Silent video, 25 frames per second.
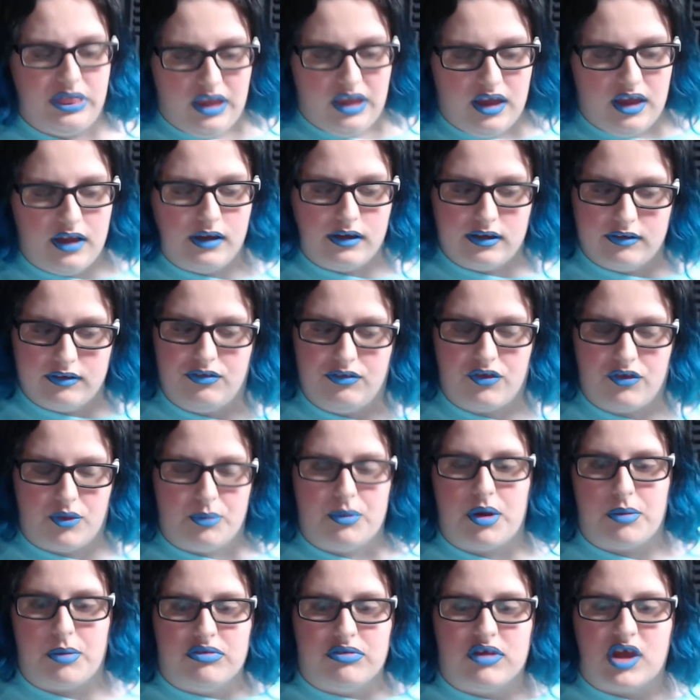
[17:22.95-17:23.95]
it can
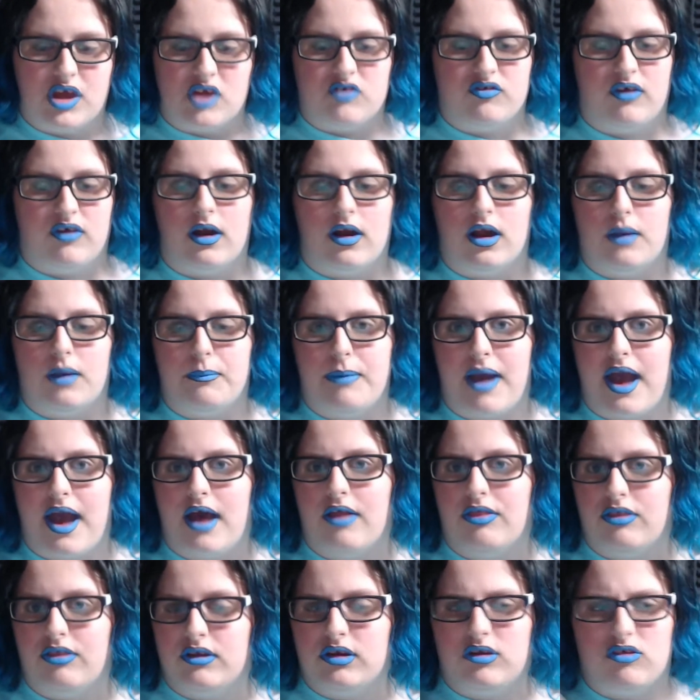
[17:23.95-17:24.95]
sometimes get very
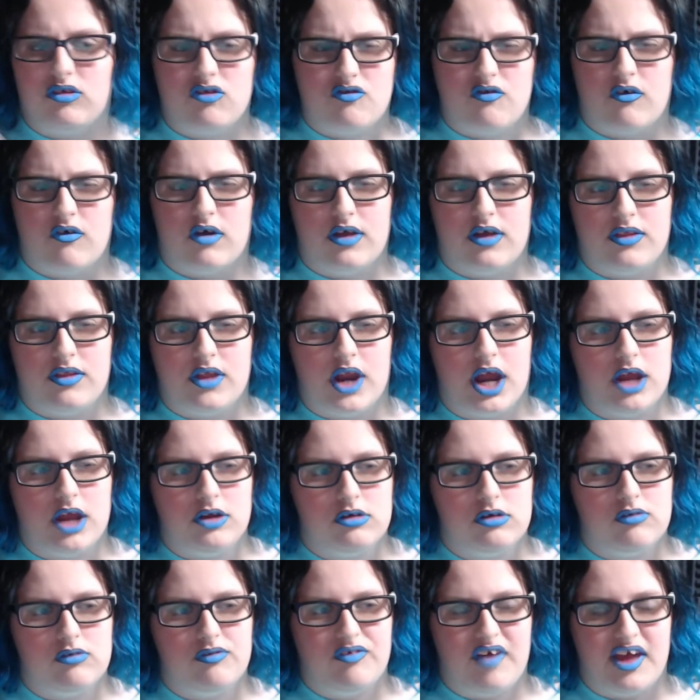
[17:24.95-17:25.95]
bad, the dysphoria that I
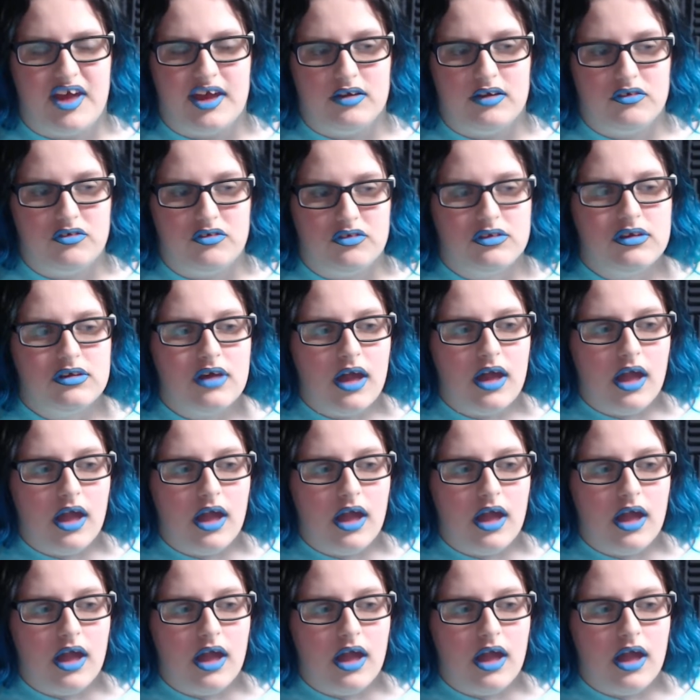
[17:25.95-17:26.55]
do face.